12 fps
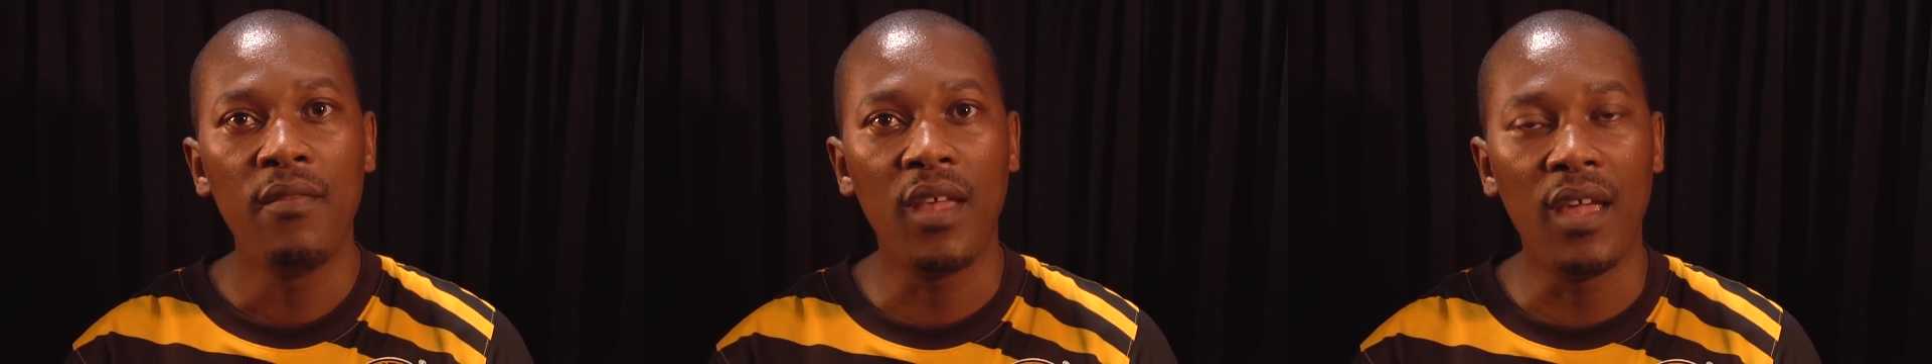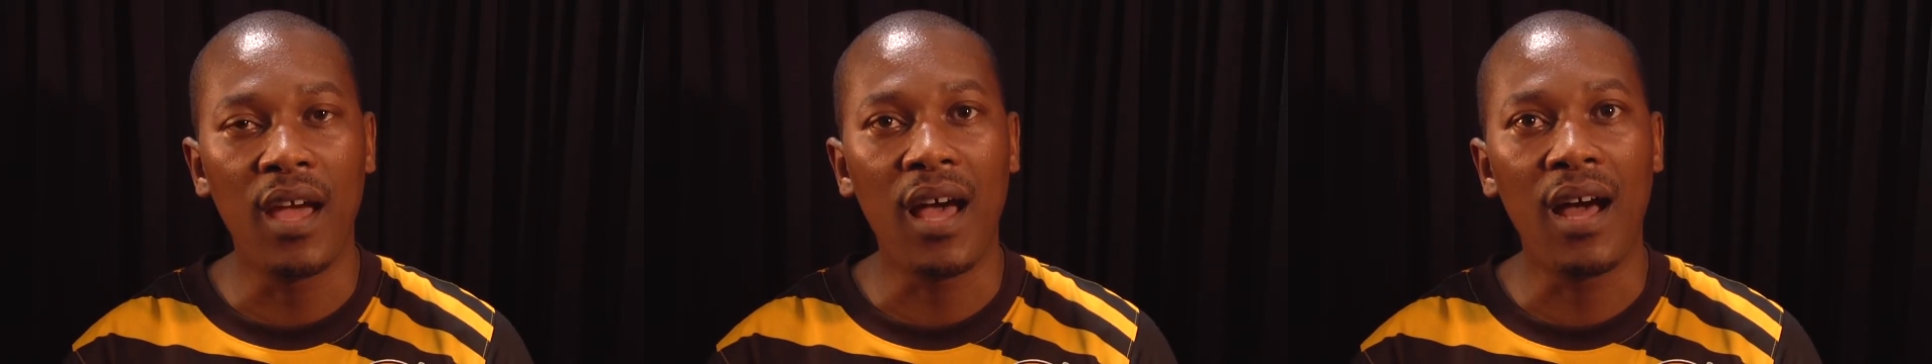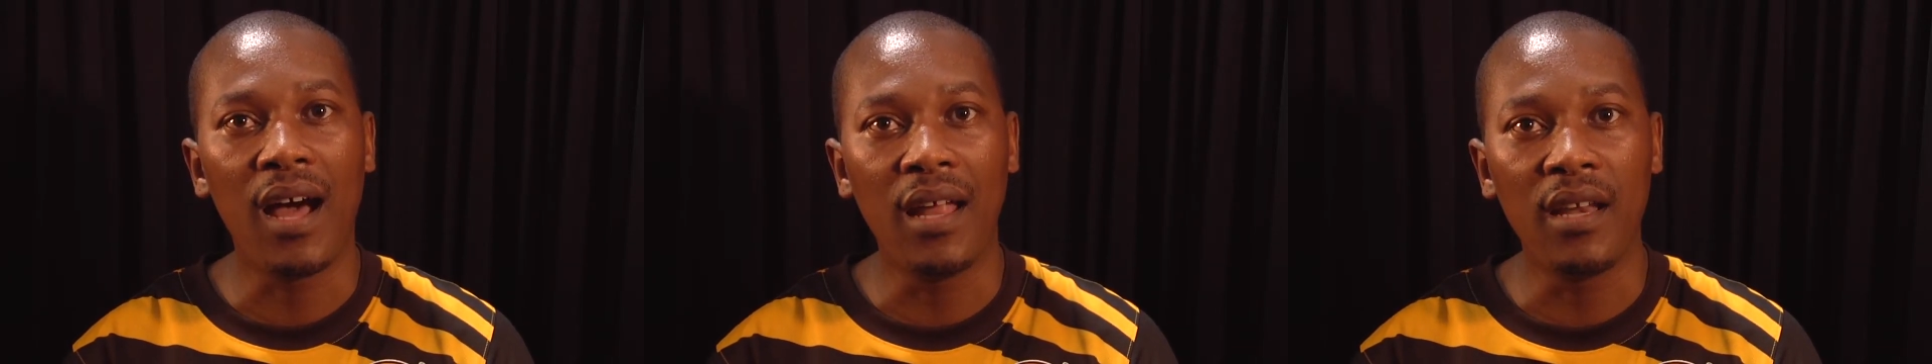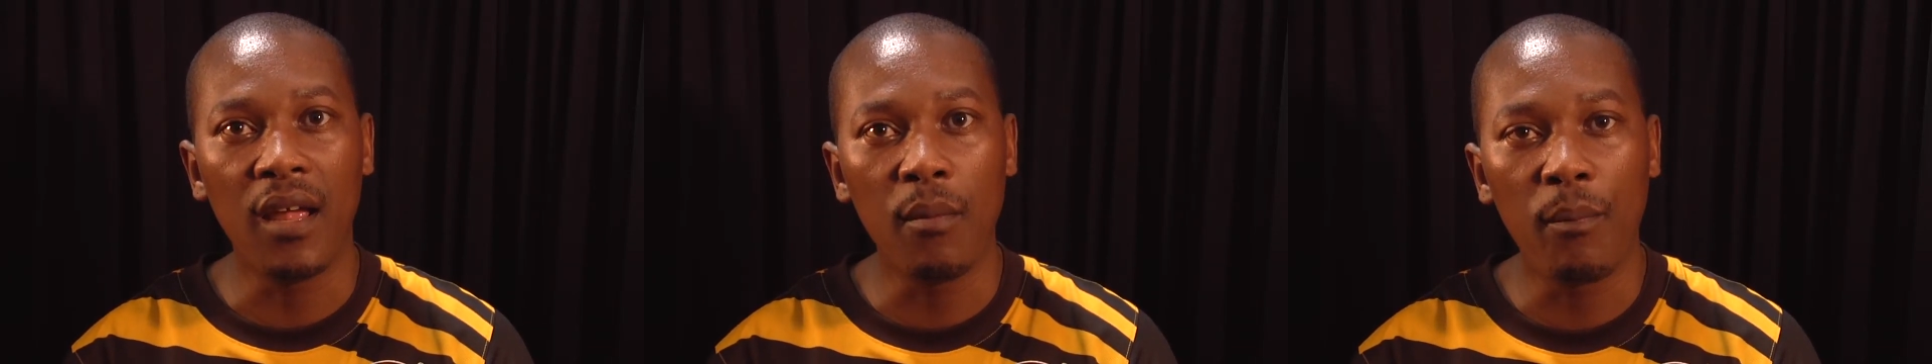they are
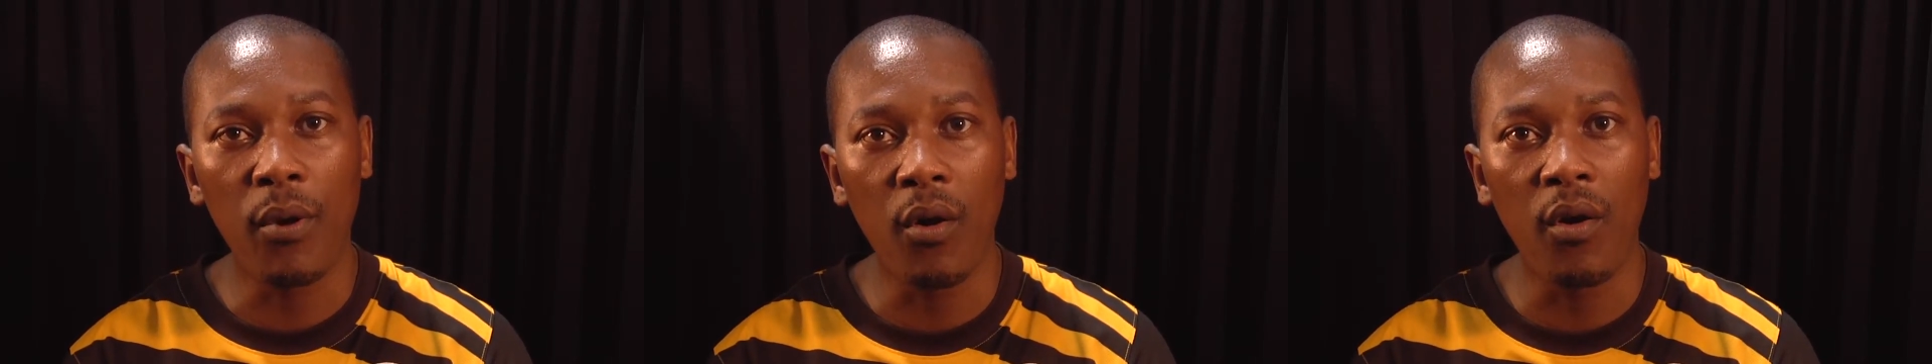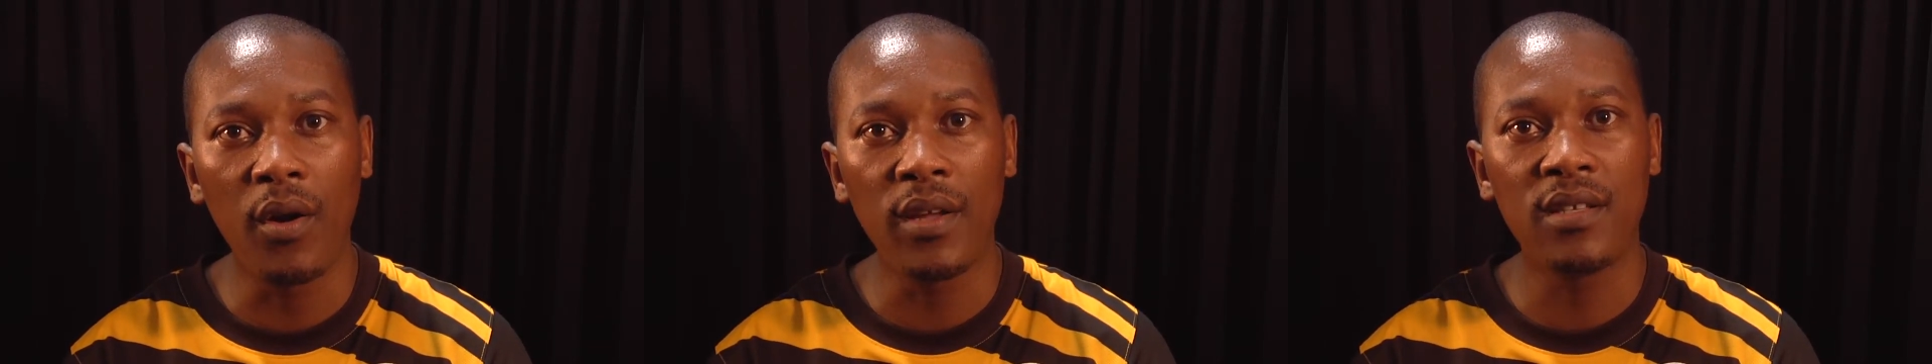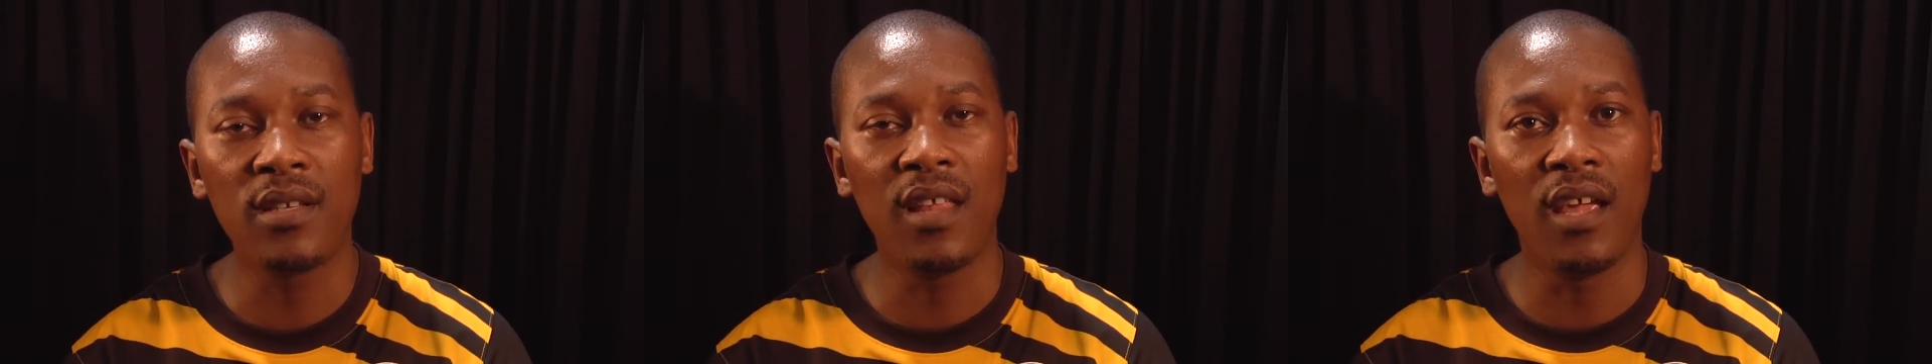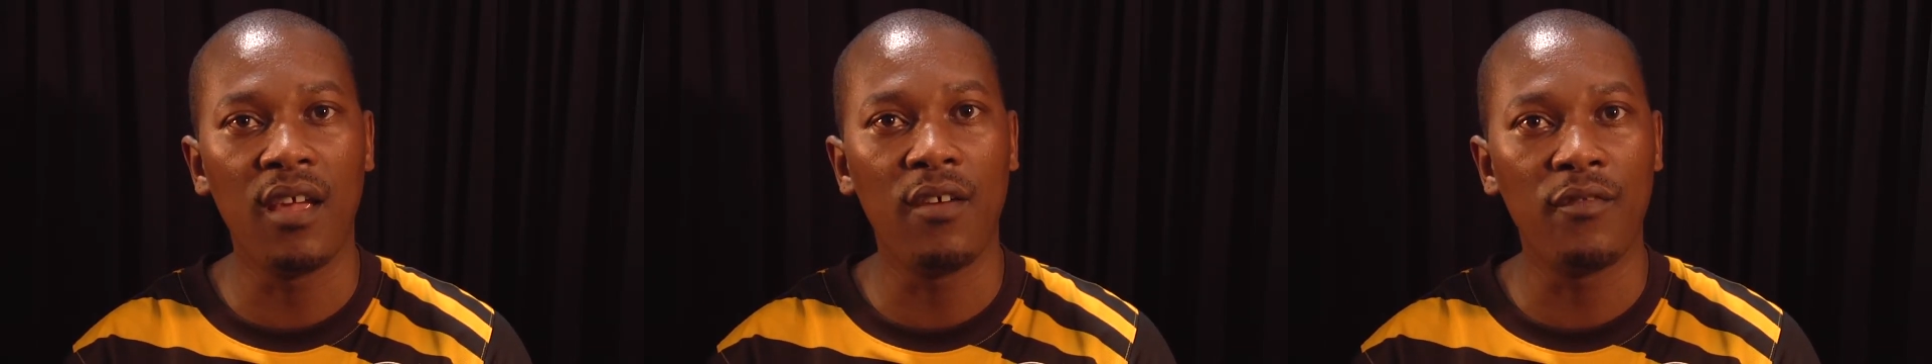unemployed,
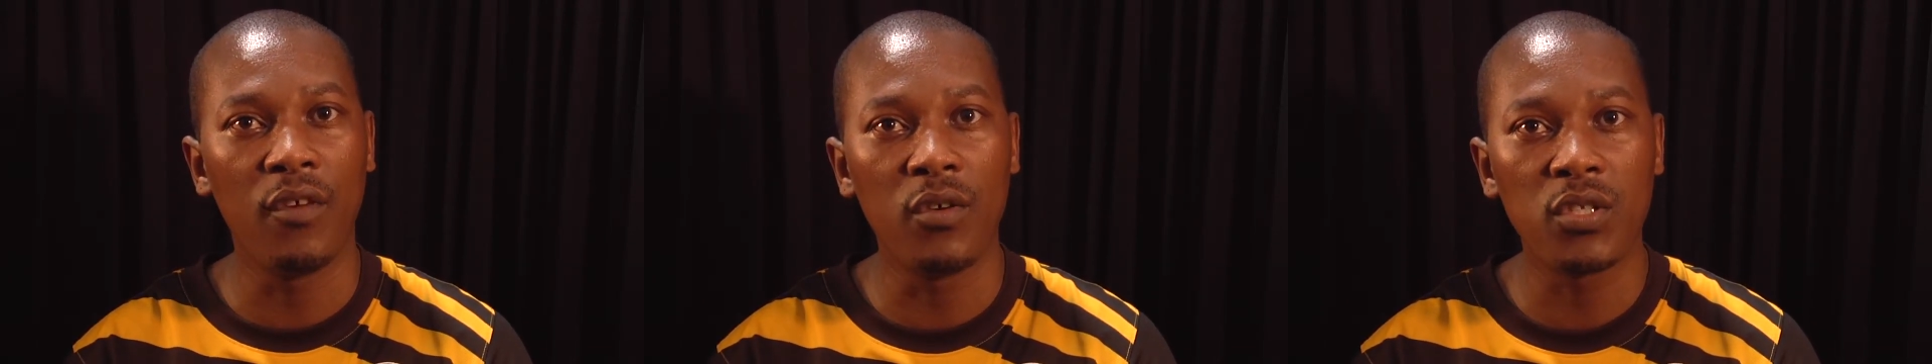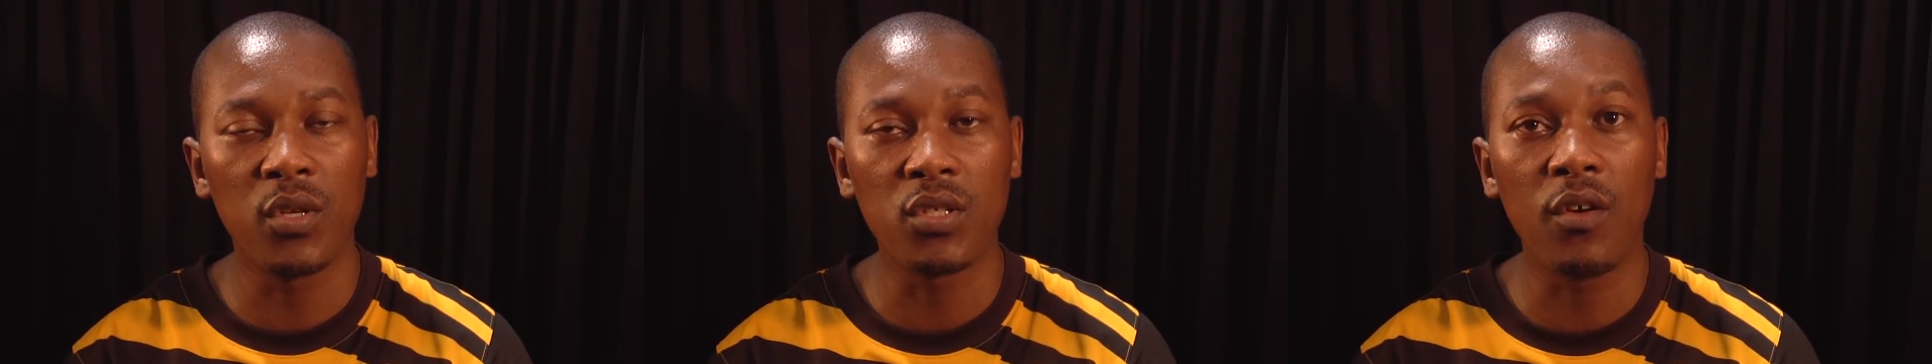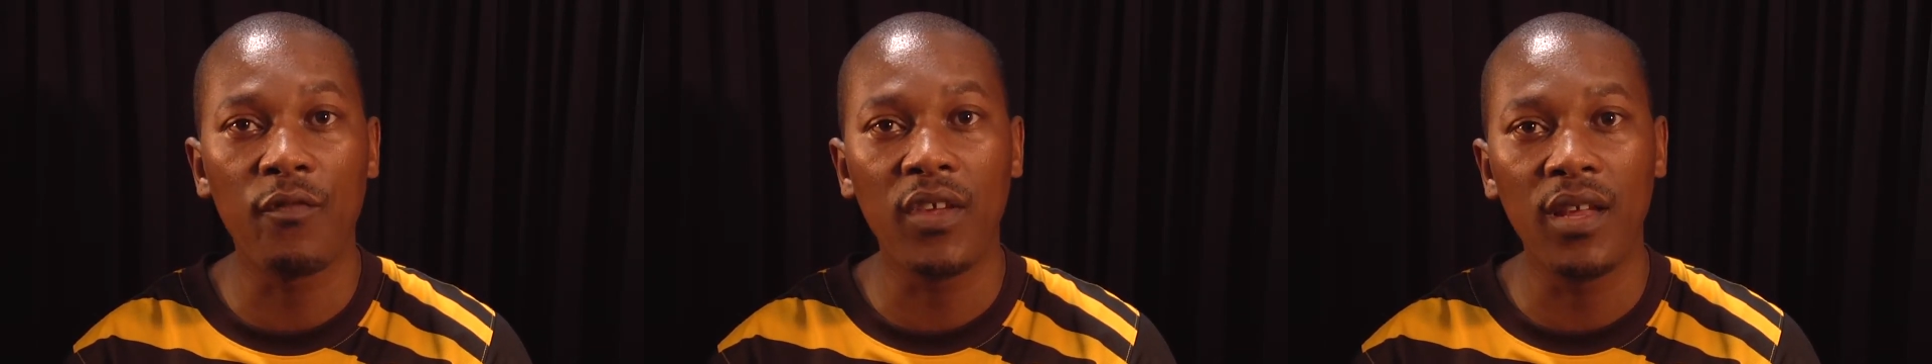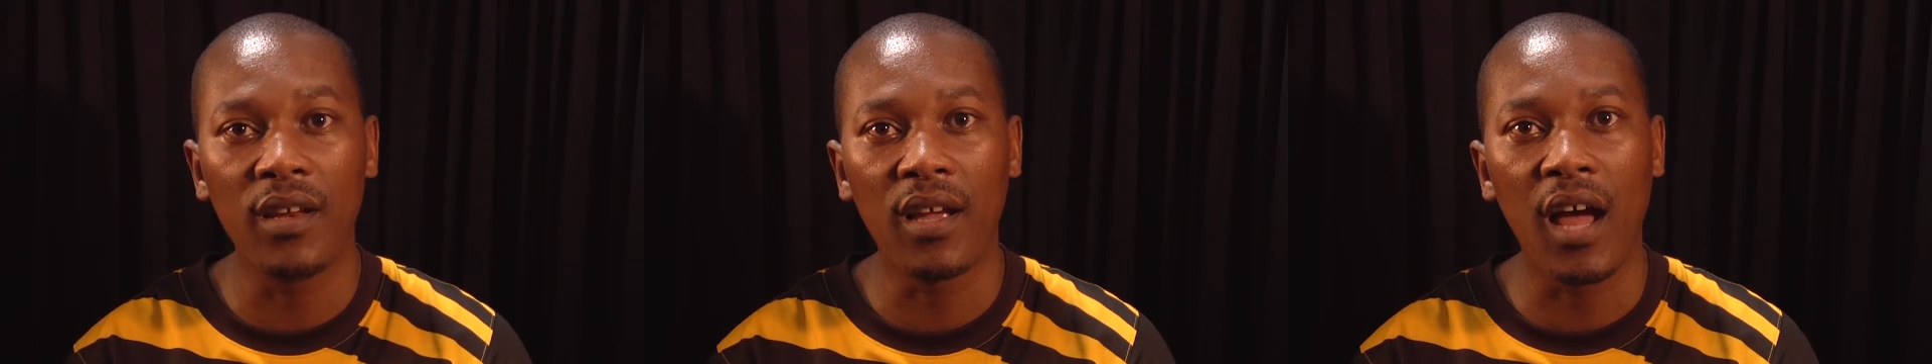they have no source of
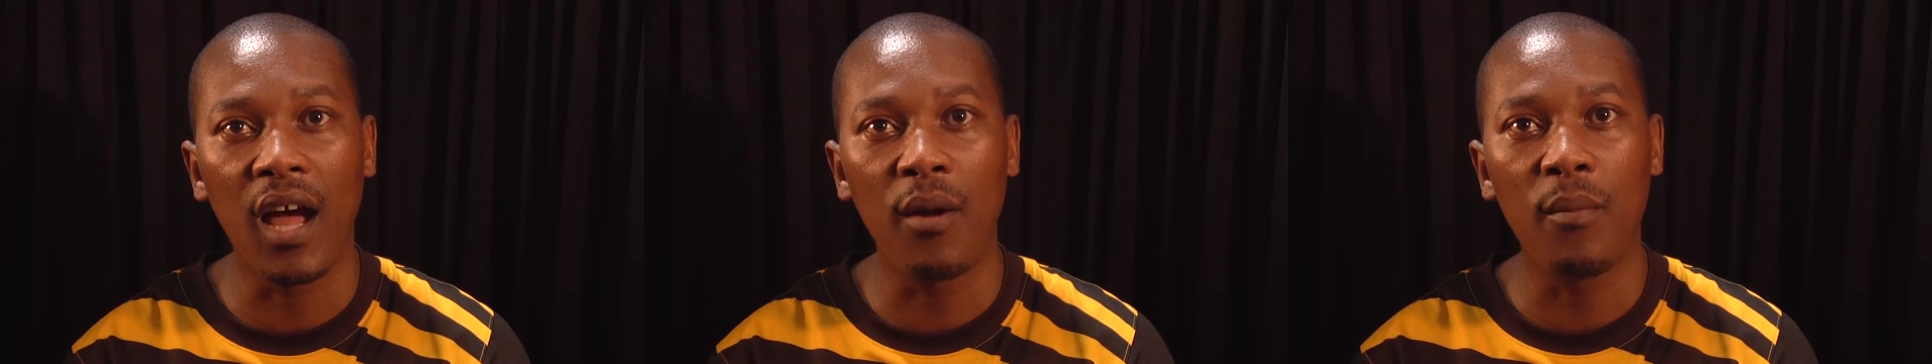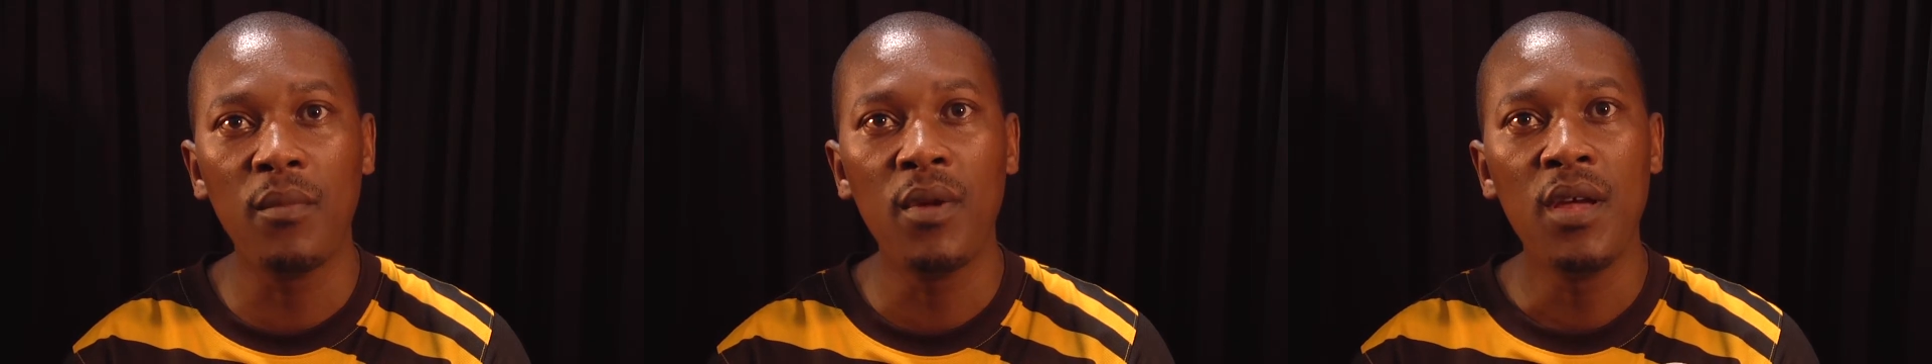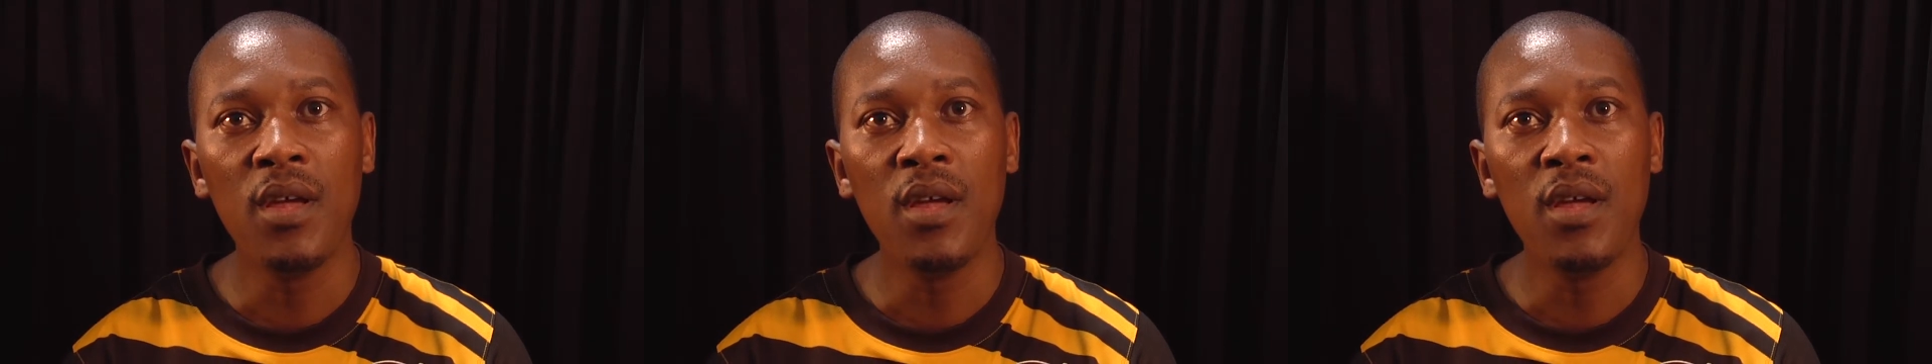income.